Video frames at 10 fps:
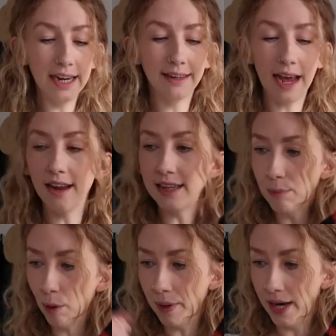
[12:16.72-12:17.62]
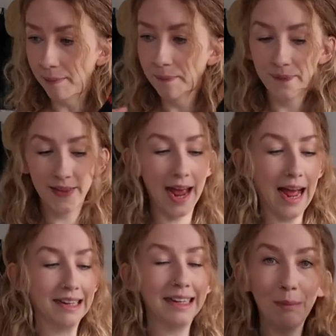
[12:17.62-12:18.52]
need to get a debobbler
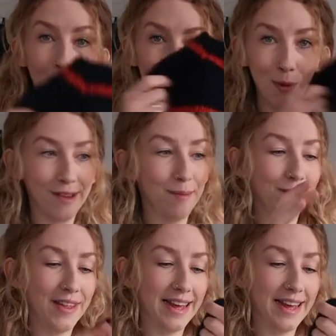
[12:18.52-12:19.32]
and debobble some of